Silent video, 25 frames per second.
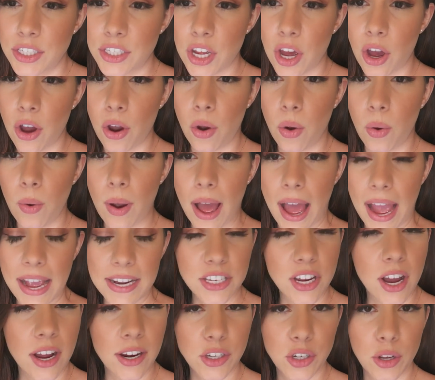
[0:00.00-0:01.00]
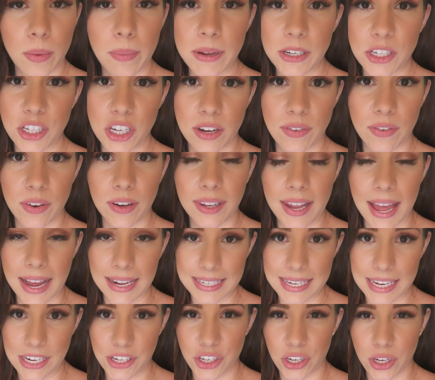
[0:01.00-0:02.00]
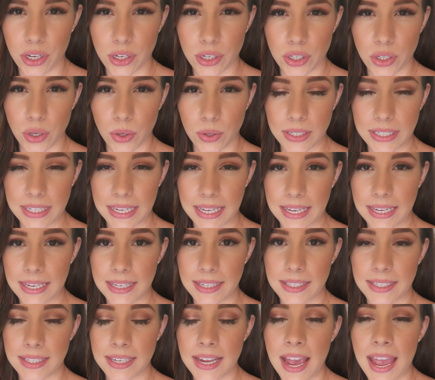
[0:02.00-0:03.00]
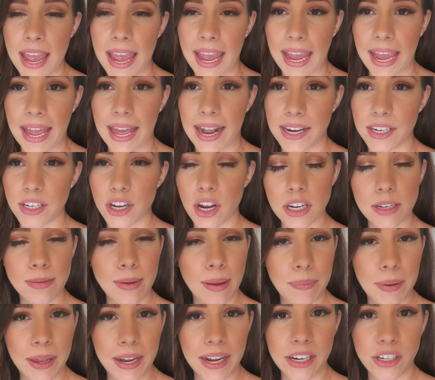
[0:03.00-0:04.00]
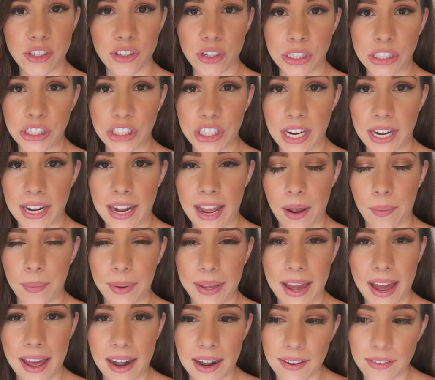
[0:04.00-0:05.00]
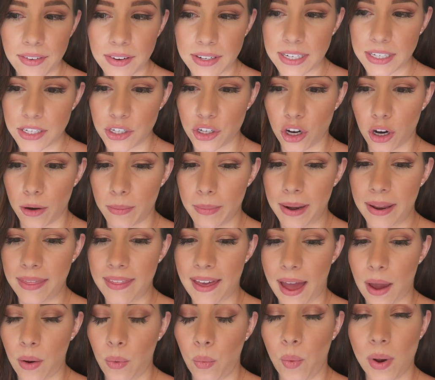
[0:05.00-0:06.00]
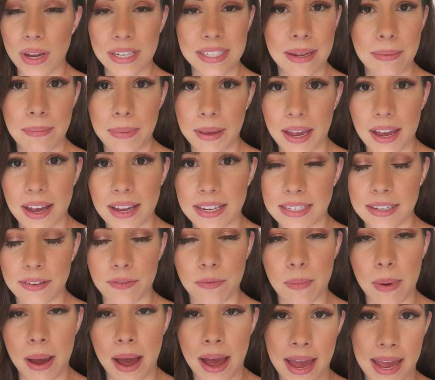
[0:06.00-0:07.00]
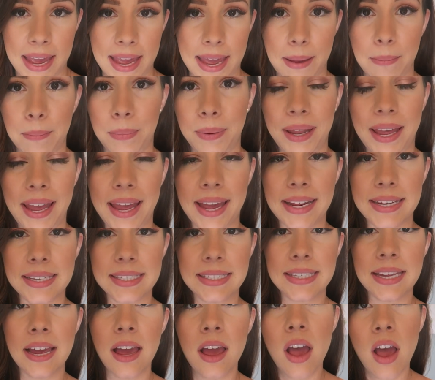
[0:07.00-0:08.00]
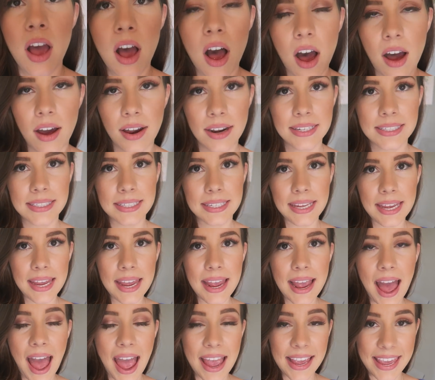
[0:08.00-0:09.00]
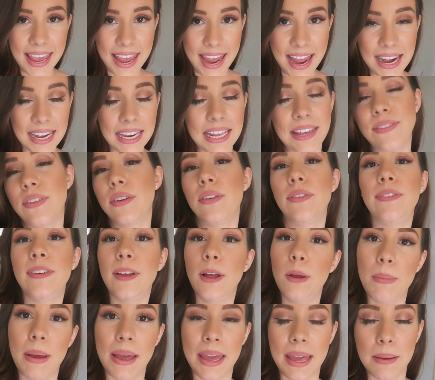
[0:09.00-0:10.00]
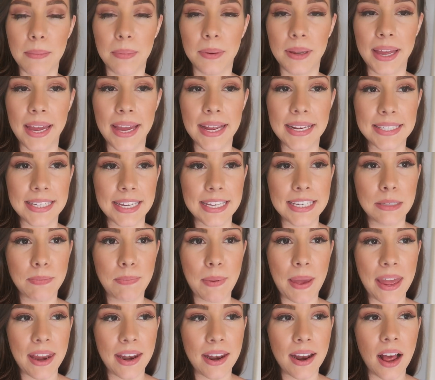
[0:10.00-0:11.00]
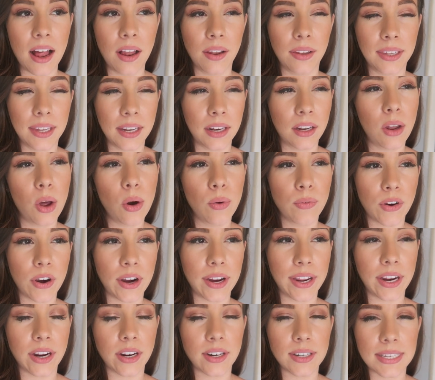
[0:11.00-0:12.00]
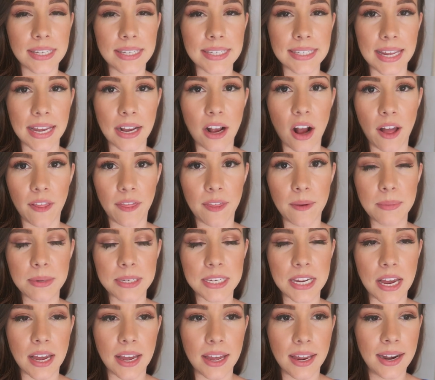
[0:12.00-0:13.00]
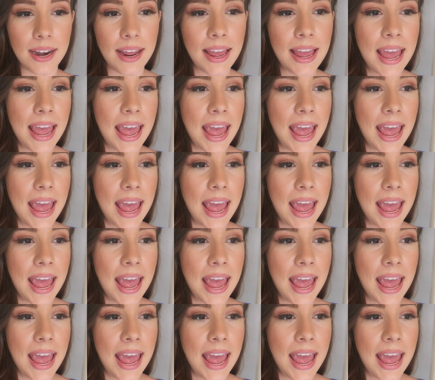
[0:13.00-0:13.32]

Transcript: So I talked to a bunch of different lactation consultants and I talked to my pediatrician and we kind of determined that it wasn't because of my implants. Honestly, I can't even feel my implants. It's been a little over a year since I got them done